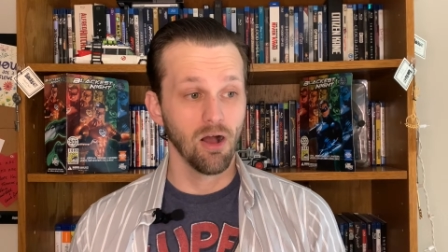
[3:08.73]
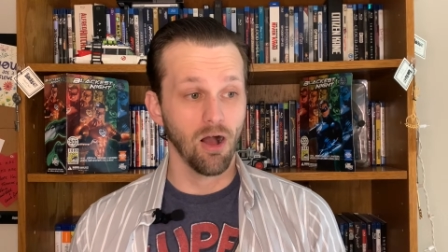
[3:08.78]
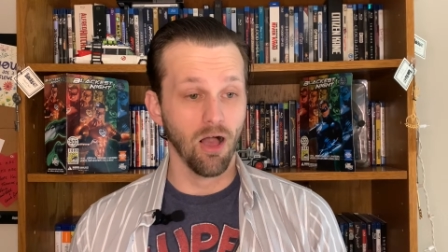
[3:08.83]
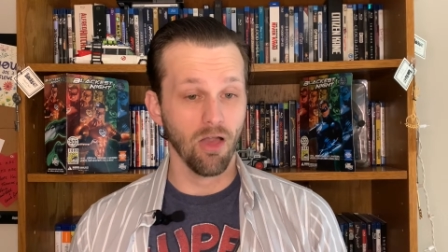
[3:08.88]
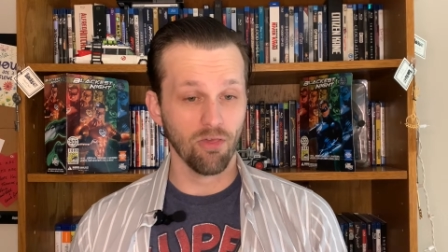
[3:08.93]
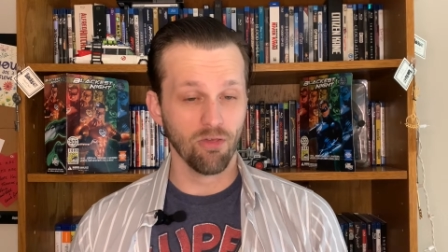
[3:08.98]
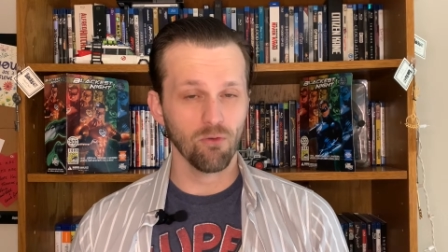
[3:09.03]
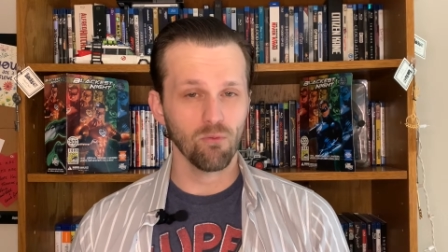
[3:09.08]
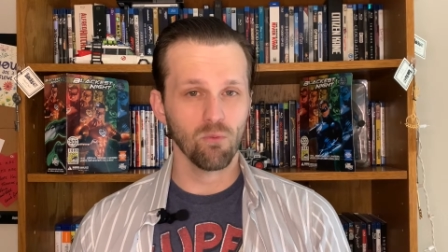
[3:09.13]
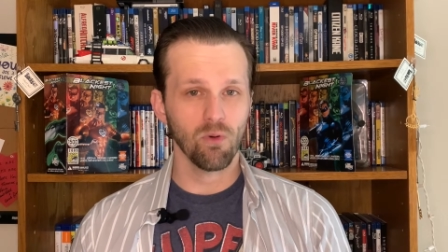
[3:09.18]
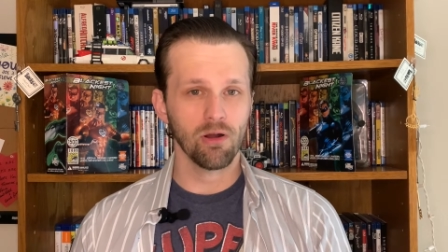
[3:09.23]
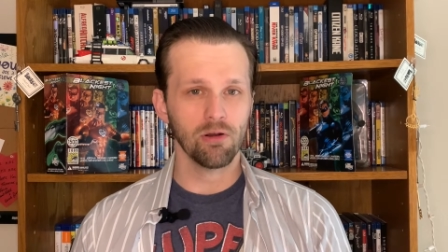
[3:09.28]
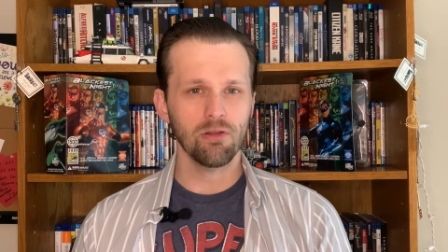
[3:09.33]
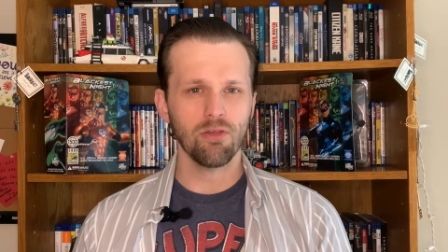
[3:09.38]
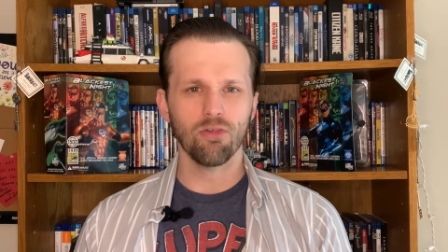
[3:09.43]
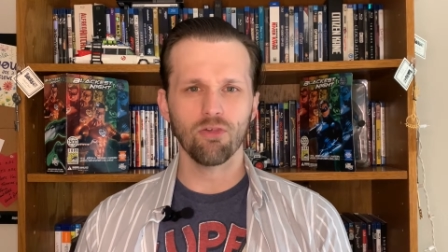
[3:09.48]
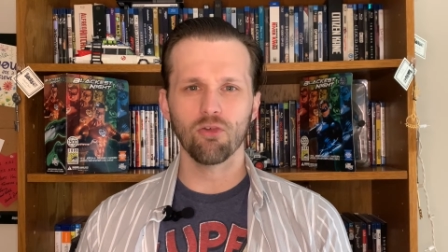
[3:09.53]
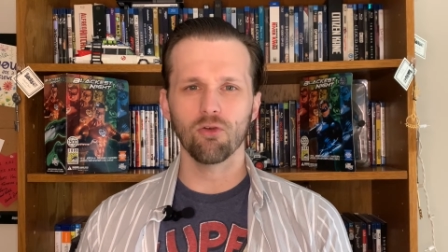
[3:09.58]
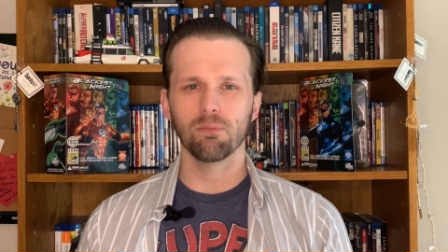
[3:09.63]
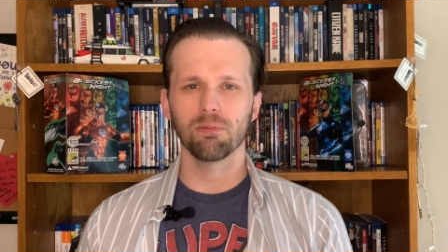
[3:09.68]
Also, where
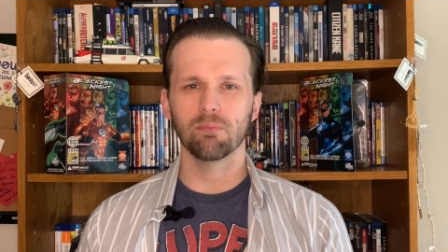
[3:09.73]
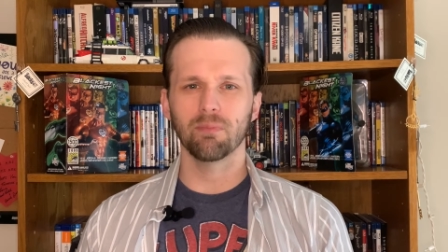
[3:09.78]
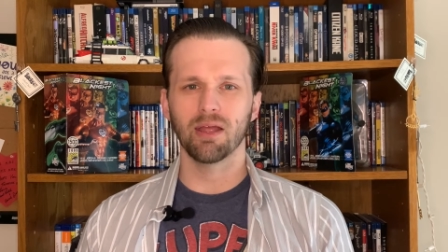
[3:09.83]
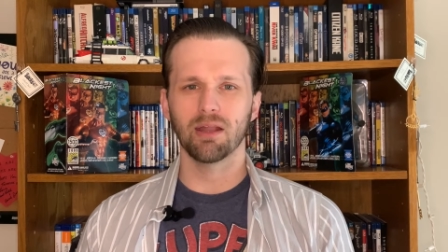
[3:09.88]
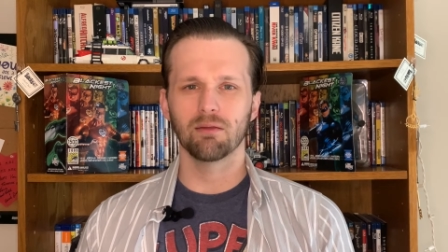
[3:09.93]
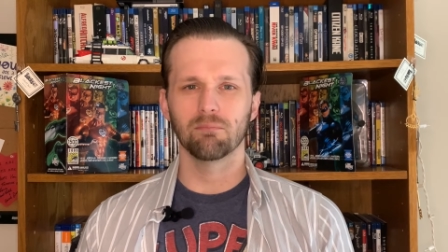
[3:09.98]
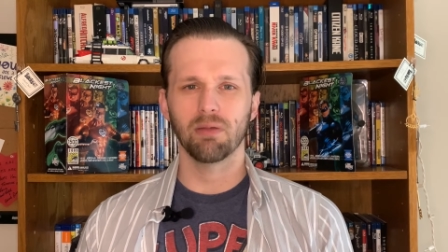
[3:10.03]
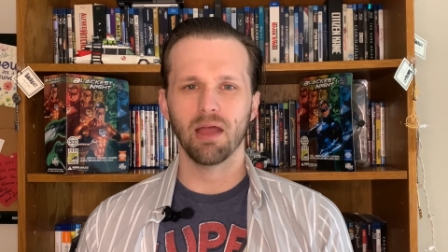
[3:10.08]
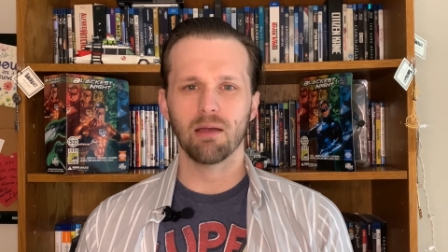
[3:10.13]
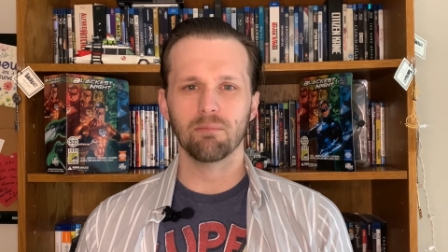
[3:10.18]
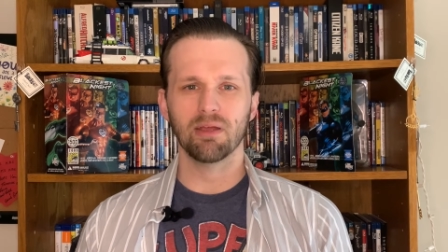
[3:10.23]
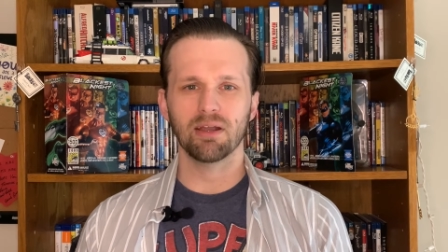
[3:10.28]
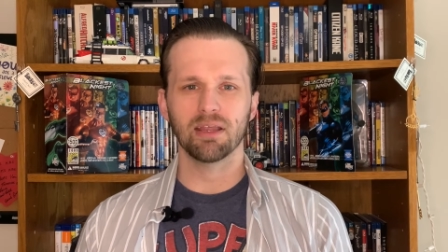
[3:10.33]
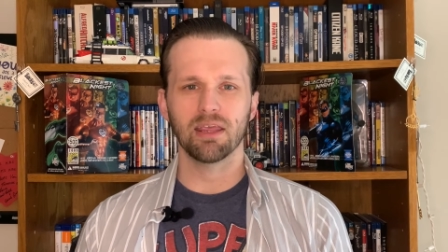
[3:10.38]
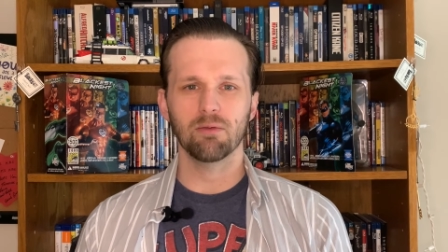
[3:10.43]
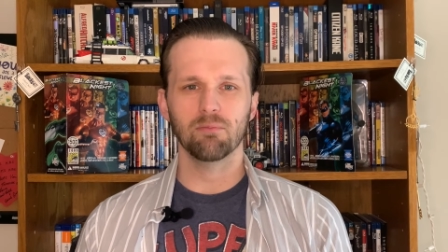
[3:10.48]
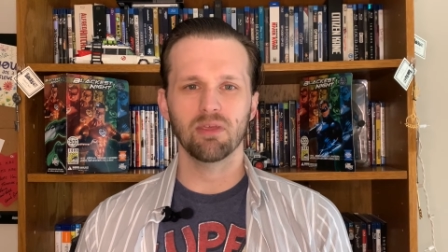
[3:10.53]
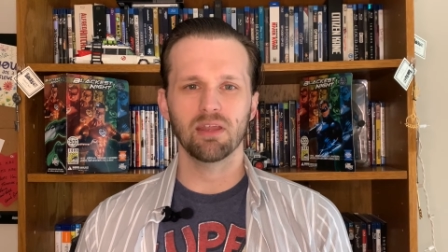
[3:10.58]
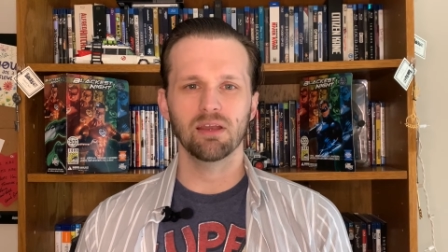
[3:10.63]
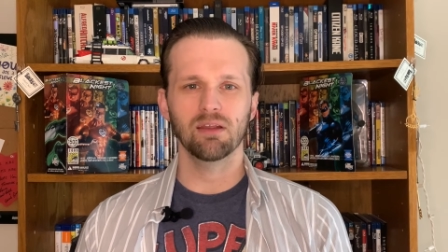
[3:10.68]
does Superman and Batman
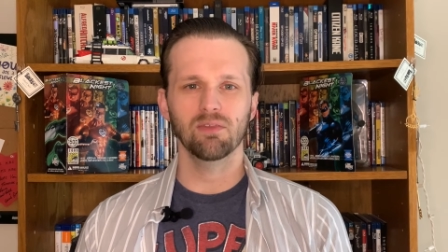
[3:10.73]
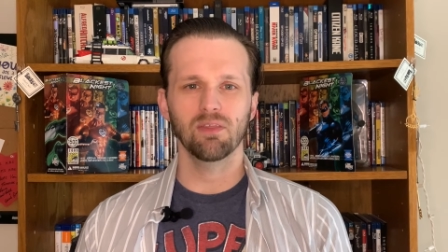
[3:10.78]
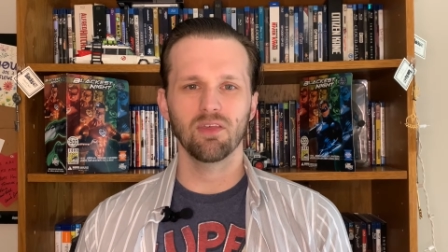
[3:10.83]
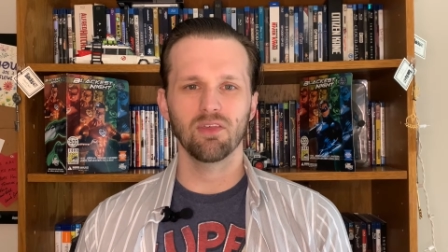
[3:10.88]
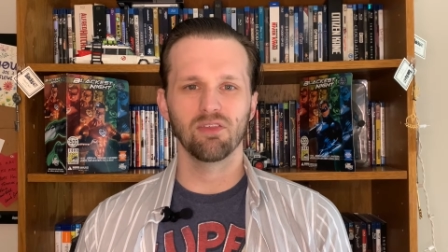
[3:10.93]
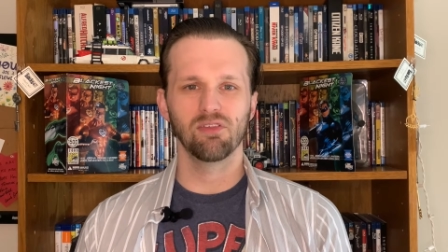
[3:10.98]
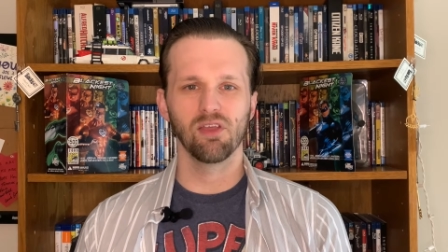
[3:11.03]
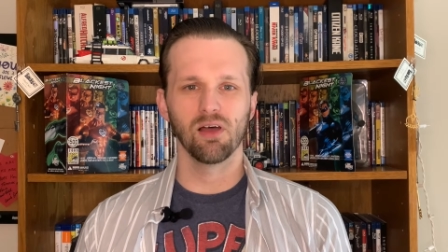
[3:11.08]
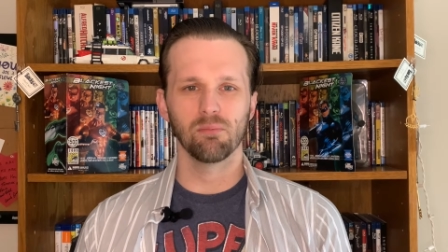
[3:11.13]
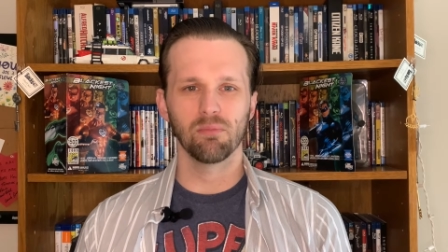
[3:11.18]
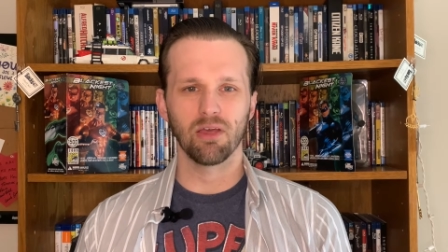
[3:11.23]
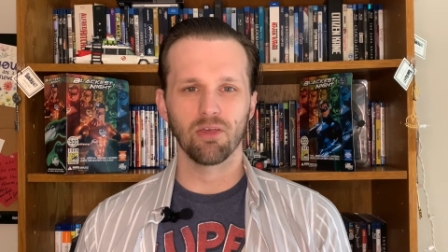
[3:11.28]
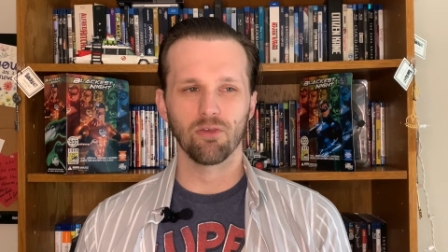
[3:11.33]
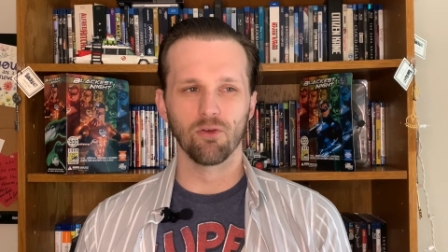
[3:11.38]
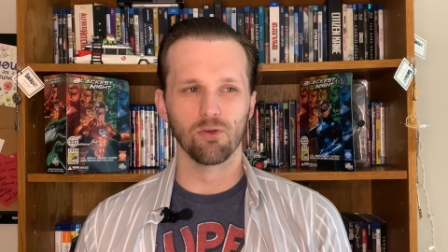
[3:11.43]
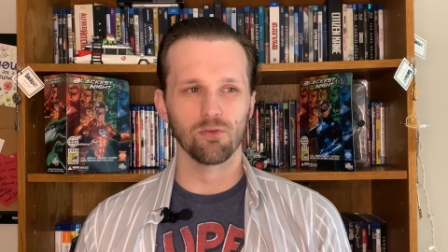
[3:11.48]
keep getting these dummies?